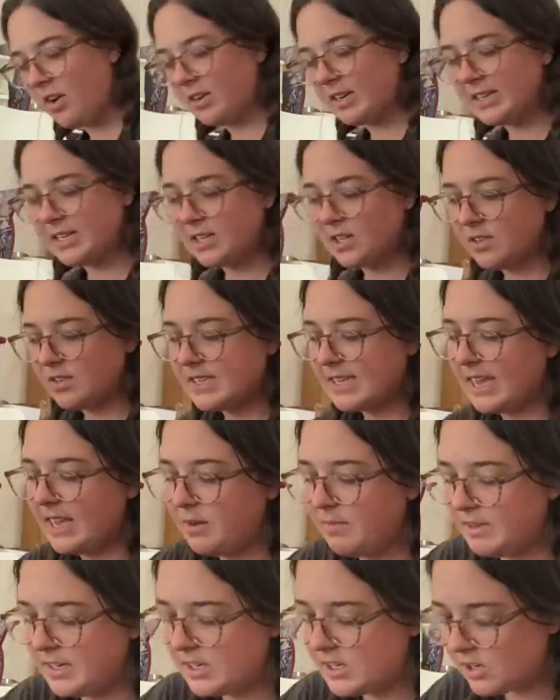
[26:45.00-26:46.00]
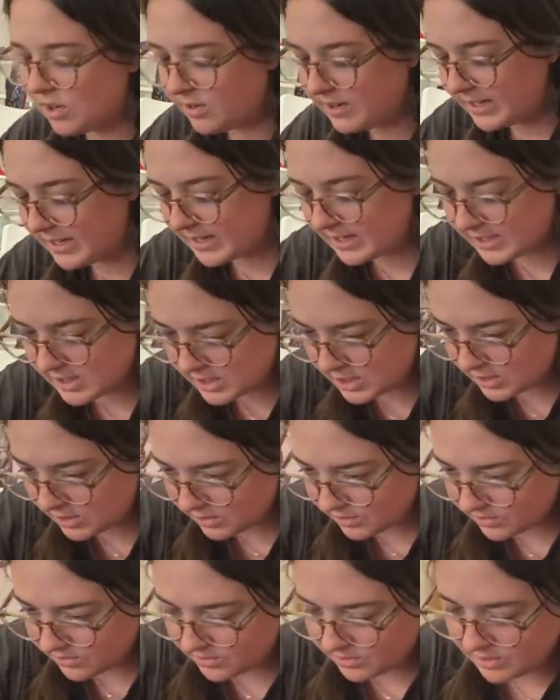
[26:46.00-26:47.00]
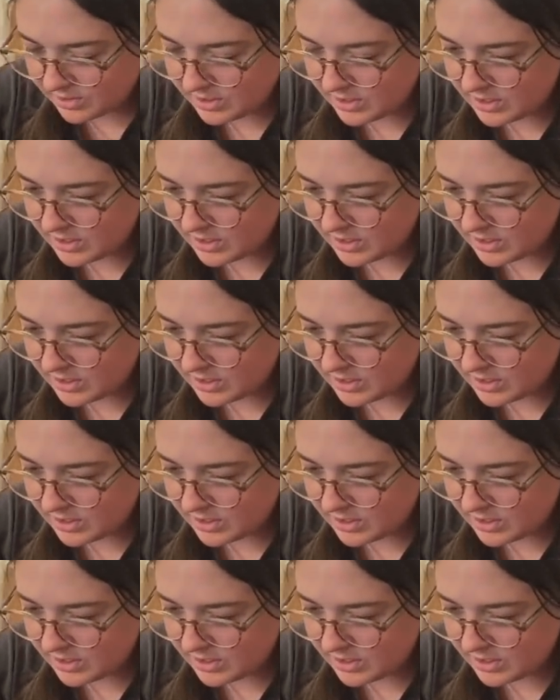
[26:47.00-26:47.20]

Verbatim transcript: because those can be donated too.